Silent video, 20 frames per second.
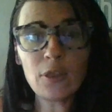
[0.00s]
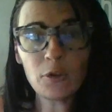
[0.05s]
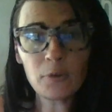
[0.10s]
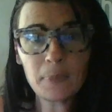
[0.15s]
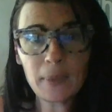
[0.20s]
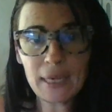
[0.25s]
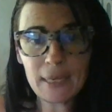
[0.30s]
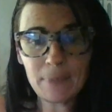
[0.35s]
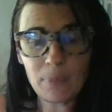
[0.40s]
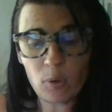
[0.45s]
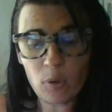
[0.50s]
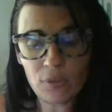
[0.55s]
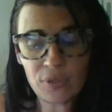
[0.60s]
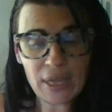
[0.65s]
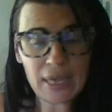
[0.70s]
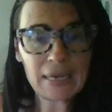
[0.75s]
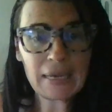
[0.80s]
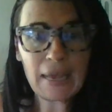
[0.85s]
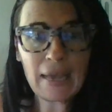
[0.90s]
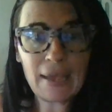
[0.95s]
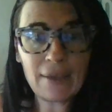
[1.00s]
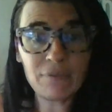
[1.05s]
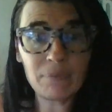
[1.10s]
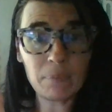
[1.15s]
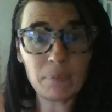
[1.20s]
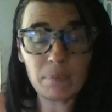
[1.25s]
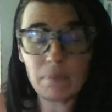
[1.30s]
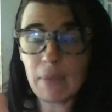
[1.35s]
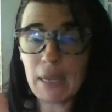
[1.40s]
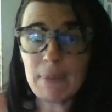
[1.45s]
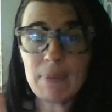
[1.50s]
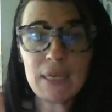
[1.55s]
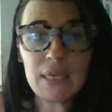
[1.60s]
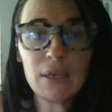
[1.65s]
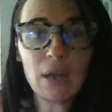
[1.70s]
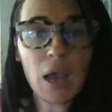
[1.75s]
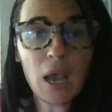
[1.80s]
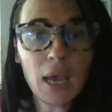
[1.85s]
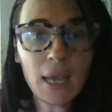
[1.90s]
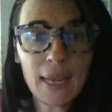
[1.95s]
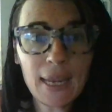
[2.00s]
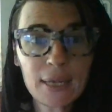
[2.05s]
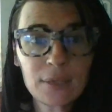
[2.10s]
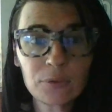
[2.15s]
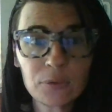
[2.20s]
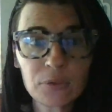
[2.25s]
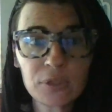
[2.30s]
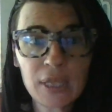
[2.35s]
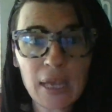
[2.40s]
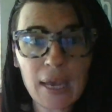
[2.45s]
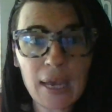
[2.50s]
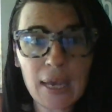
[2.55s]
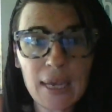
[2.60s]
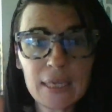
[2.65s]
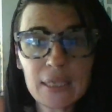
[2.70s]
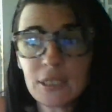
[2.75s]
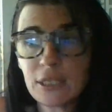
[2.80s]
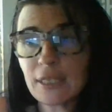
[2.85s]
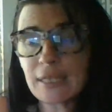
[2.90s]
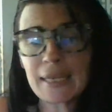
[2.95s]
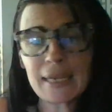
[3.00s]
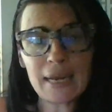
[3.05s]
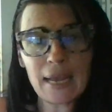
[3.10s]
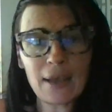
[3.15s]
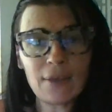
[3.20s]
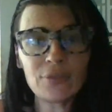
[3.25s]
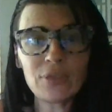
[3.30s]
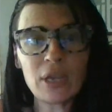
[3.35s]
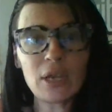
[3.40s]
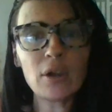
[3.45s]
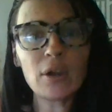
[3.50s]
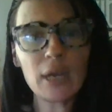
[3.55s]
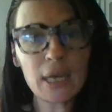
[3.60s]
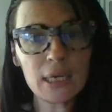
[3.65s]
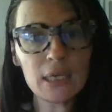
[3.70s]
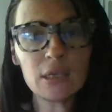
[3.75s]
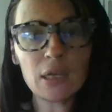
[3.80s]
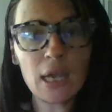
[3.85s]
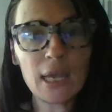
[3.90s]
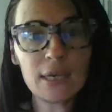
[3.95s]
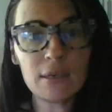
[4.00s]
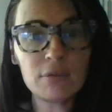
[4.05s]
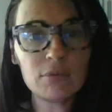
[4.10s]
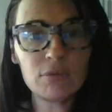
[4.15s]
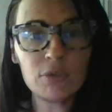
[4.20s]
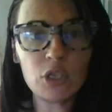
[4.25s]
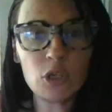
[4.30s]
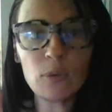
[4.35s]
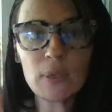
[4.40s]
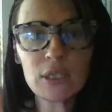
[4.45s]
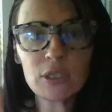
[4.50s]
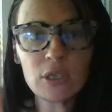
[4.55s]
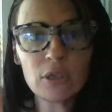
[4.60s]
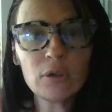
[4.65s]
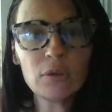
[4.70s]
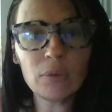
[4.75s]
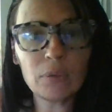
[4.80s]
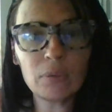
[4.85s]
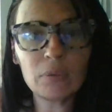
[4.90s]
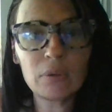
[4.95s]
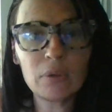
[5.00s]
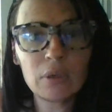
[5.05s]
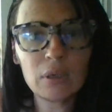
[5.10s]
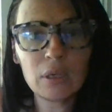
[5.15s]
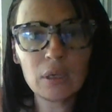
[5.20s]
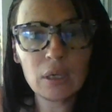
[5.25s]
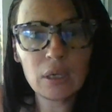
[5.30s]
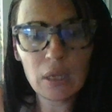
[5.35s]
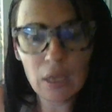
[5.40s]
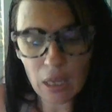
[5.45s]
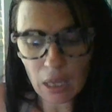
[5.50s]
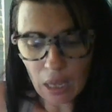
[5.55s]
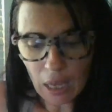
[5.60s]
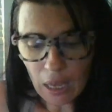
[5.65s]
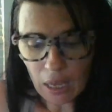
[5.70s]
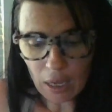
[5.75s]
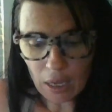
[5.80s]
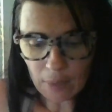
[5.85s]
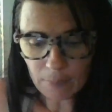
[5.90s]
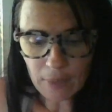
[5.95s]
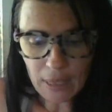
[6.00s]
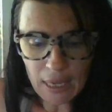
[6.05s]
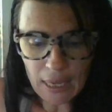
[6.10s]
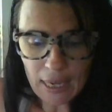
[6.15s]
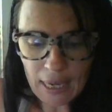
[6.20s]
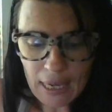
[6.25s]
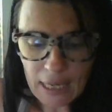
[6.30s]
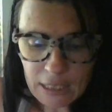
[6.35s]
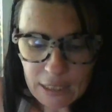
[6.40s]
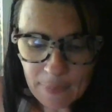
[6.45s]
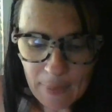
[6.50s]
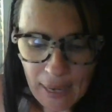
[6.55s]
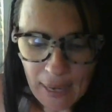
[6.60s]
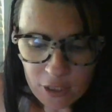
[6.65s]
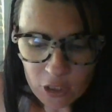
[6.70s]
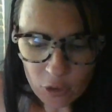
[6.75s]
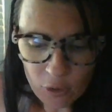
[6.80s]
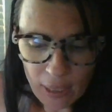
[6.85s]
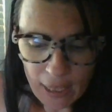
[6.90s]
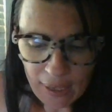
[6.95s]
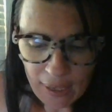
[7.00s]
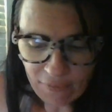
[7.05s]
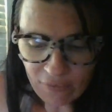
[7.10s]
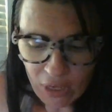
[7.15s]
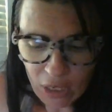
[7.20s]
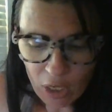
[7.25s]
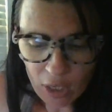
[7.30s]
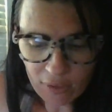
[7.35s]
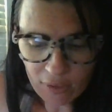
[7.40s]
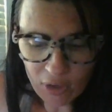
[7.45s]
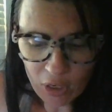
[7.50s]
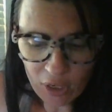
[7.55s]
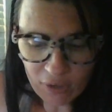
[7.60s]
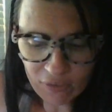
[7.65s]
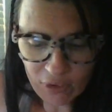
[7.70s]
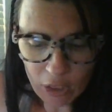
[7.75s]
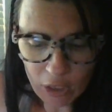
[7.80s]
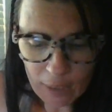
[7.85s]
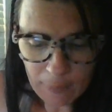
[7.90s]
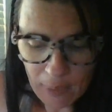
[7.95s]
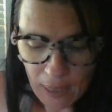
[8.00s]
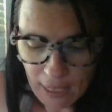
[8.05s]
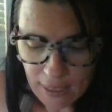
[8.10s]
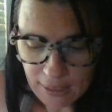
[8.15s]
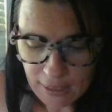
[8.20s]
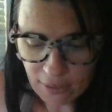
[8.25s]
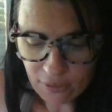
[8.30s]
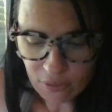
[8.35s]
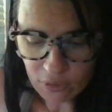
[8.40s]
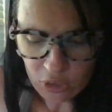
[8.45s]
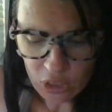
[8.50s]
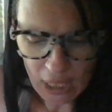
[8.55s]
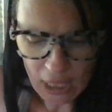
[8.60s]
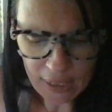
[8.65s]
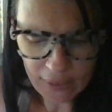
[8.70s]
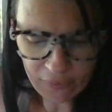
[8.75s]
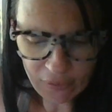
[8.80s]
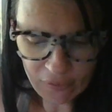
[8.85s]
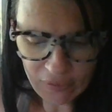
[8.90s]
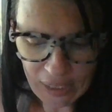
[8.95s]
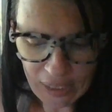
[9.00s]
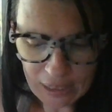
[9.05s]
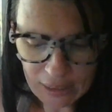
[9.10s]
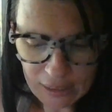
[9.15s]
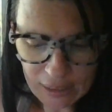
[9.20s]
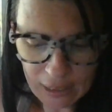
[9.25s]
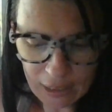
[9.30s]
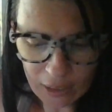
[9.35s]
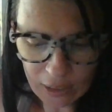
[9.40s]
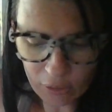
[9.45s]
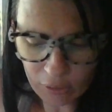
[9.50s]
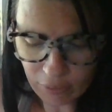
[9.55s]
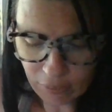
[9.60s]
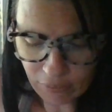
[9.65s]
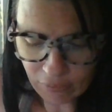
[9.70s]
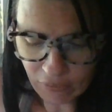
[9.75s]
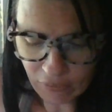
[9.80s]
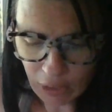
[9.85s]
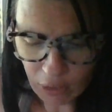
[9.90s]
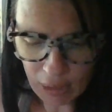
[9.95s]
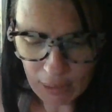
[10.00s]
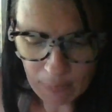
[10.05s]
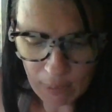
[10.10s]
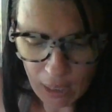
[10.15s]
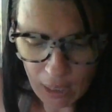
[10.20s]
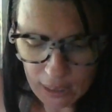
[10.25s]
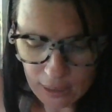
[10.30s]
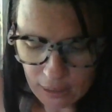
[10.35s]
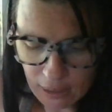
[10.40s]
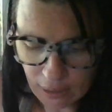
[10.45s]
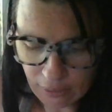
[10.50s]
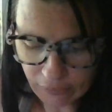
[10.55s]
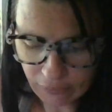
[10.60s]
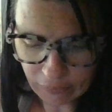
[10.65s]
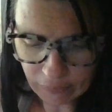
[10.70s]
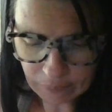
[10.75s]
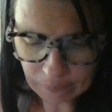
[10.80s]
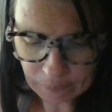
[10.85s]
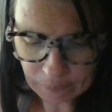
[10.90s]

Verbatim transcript: other people that have maybe not exercised to get out there and and do it too. Um, it's about to create a very, very, very positive chain of events here. Very positive.